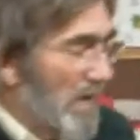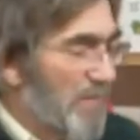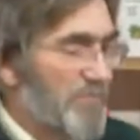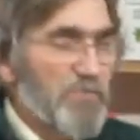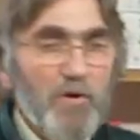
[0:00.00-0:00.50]

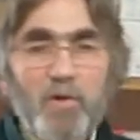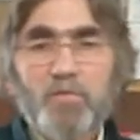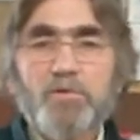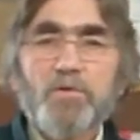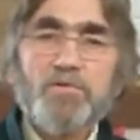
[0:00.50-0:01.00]
if you
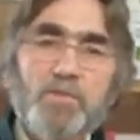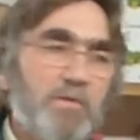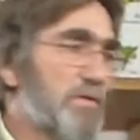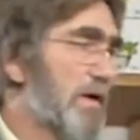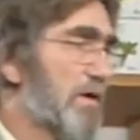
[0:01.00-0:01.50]
don't use
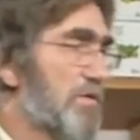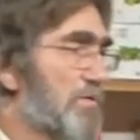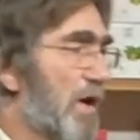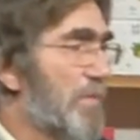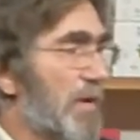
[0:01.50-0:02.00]
glue, they're going to
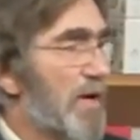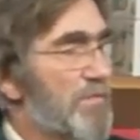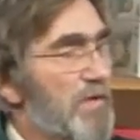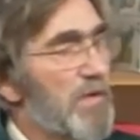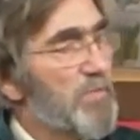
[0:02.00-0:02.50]
drop out,
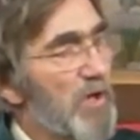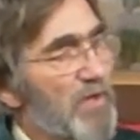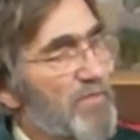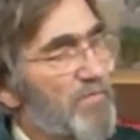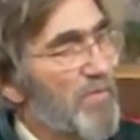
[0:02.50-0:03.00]
they're going to be
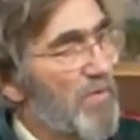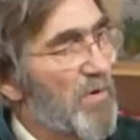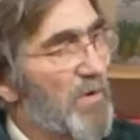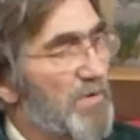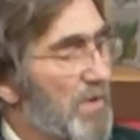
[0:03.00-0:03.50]
on the
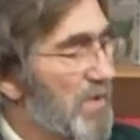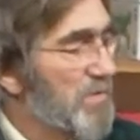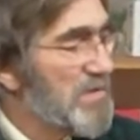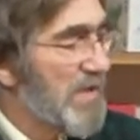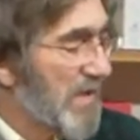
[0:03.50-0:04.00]
floor, and you're going to
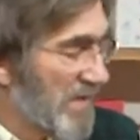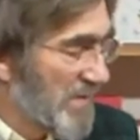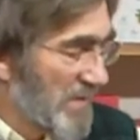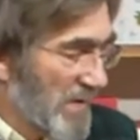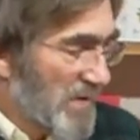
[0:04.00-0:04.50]
be saying
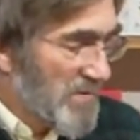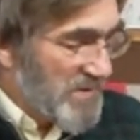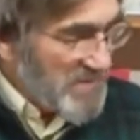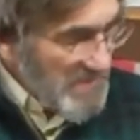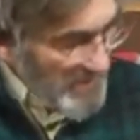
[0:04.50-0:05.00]
to
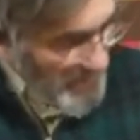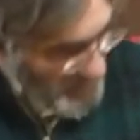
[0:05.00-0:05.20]
yourself, I